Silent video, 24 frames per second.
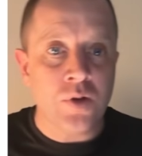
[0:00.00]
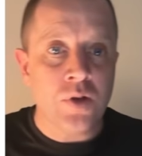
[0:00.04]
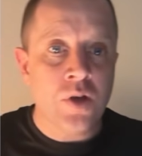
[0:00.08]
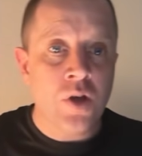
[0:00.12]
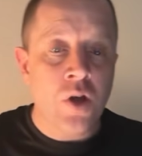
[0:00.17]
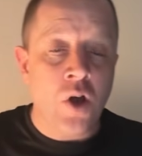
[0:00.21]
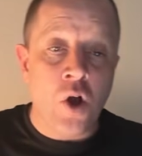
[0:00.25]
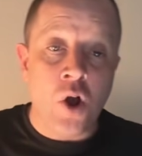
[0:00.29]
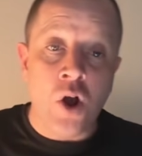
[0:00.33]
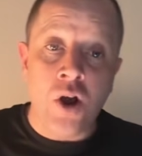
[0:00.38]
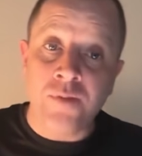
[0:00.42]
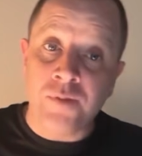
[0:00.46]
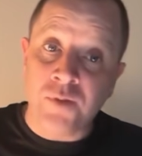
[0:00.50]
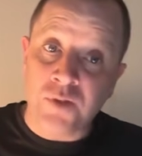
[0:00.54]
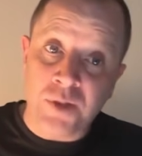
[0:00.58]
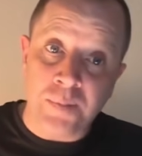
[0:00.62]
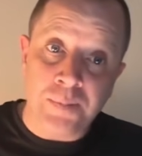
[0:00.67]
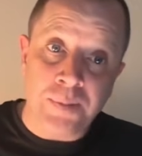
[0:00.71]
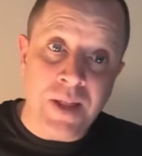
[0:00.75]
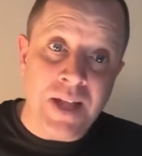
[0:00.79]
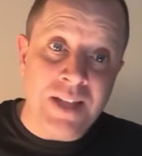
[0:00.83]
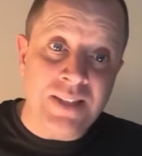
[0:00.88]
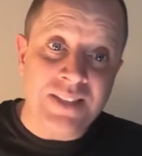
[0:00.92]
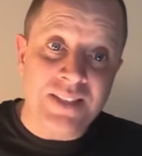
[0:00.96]
or if it was a
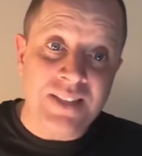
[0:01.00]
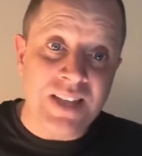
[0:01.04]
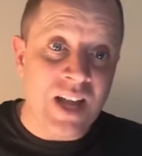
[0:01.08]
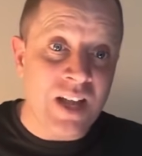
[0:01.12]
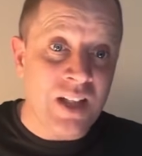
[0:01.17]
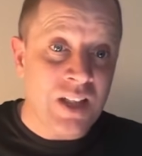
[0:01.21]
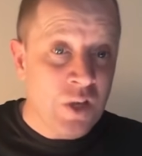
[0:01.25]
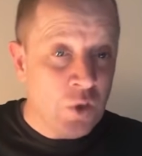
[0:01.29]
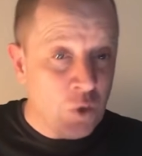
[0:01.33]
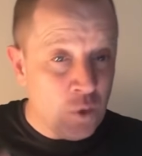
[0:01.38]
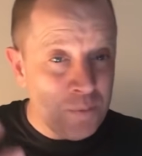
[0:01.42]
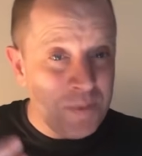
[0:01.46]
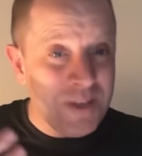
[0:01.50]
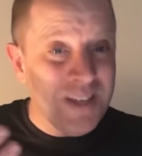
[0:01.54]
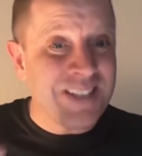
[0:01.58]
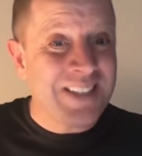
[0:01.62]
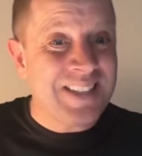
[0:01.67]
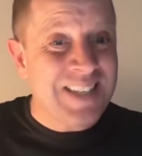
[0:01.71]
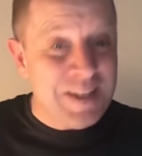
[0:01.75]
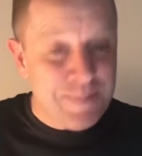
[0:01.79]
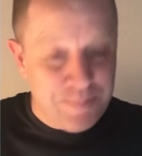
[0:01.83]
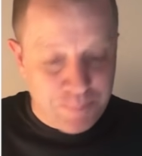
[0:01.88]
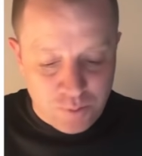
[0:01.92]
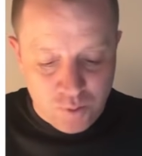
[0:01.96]
plant cell, it would be a
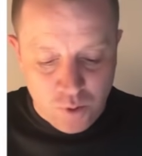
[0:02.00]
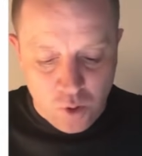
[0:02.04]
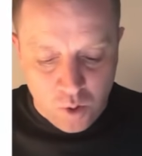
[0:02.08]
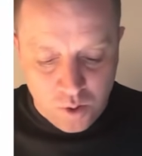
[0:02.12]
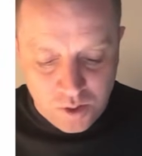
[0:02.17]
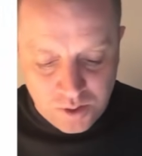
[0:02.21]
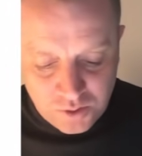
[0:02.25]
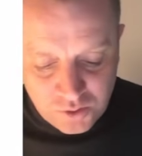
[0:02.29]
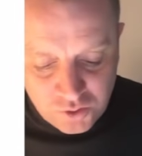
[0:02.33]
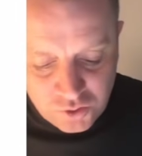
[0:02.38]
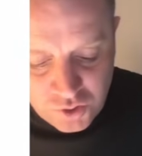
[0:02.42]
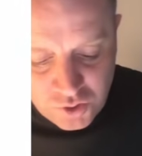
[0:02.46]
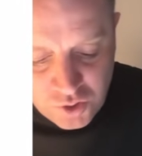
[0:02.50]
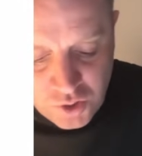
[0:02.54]
deeper orange.